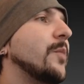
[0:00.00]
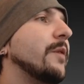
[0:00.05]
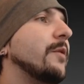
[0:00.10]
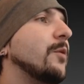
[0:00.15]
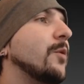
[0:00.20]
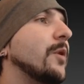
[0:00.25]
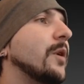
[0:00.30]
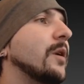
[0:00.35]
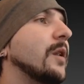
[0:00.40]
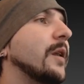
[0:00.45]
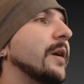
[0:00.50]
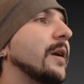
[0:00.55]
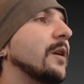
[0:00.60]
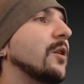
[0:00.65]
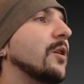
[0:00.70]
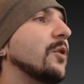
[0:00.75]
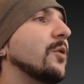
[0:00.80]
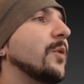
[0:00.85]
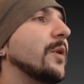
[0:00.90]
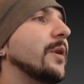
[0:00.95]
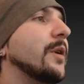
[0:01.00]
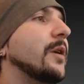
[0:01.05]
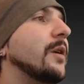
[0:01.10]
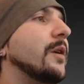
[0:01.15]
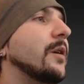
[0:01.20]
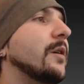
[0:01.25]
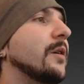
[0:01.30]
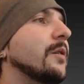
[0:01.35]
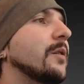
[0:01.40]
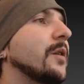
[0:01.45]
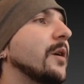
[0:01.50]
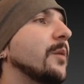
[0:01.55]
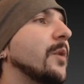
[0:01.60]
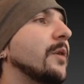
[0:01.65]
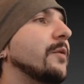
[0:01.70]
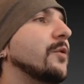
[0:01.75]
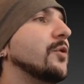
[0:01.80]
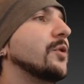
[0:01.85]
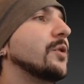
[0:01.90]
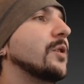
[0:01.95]
wanted like another one here that
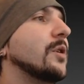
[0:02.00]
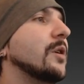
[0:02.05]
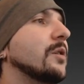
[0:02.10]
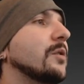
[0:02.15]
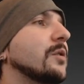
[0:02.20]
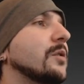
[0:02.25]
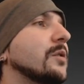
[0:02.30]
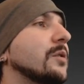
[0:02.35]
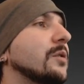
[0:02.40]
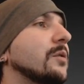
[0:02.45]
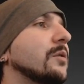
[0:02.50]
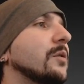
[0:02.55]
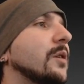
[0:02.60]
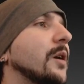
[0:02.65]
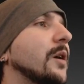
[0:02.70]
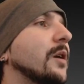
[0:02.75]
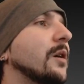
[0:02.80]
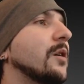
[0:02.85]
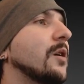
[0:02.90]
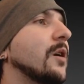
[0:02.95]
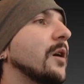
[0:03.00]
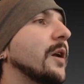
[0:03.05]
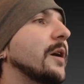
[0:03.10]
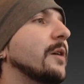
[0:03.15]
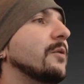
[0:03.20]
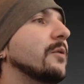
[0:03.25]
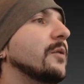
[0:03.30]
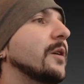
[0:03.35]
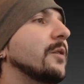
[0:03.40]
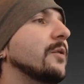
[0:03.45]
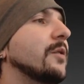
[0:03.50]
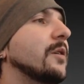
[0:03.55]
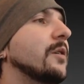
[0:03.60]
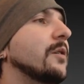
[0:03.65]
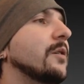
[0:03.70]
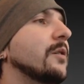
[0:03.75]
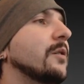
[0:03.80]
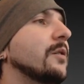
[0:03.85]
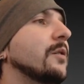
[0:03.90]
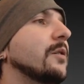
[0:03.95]
maybe just got kind of cut out down
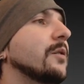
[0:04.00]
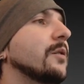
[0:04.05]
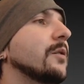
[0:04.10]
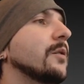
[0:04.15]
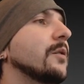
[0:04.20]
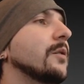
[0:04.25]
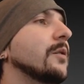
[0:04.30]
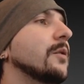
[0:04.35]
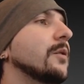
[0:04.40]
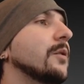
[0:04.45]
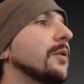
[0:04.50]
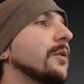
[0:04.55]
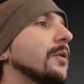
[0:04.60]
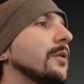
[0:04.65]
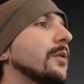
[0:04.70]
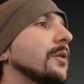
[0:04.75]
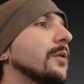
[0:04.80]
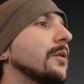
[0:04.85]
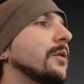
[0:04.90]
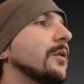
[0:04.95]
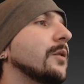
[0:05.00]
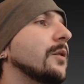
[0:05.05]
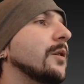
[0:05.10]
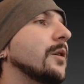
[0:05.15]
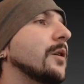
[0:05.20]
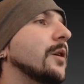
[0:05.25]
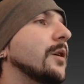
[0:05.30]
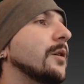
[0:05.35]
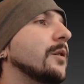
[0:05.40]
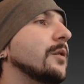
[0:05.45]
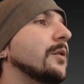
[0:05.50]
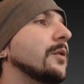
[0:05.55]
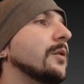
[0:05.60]
here. And